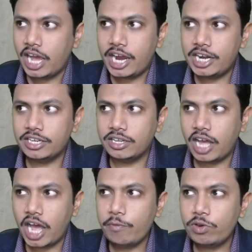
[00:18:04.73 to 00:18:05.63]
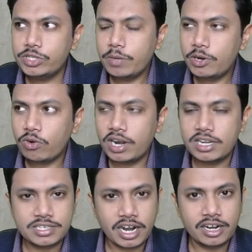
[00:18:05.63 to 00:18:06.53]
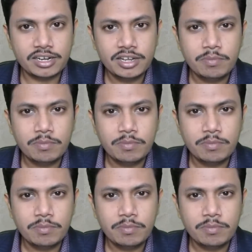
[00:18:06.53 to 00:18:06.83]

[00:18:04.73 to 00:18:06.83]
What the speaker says: and I was able to understand.